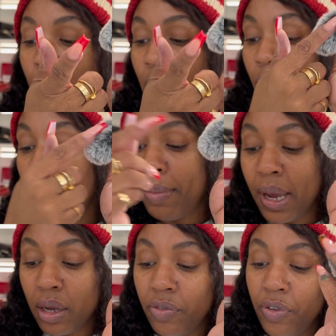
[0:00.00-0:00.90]
the
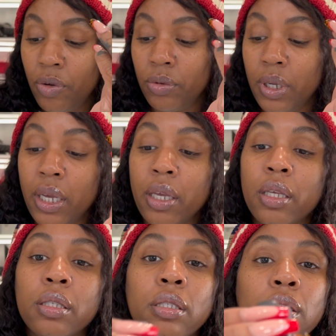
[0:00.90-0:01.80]
microphone like
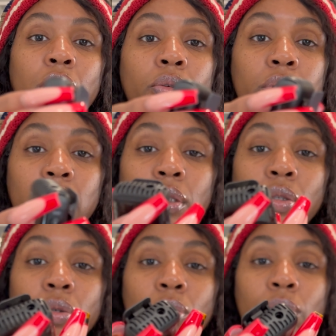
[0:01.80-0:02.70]
so. It's a
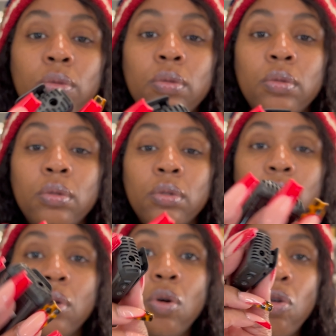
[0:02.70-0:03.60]
little
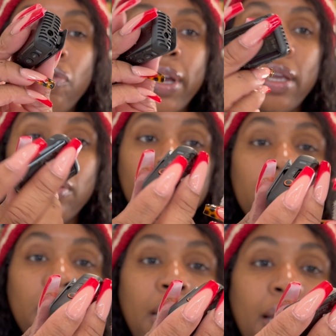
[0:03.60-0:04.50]
hole right here on the
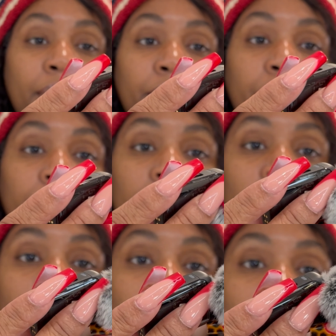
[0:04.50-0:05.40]
top.
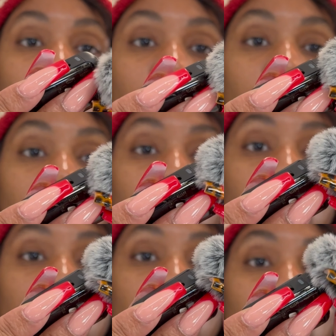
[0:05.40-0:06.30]
And you're
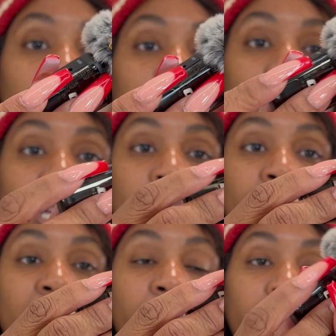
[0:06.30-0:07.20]
just going to snap
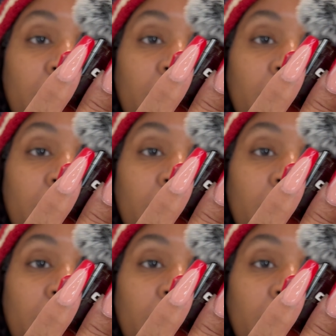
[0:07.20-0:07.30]
that right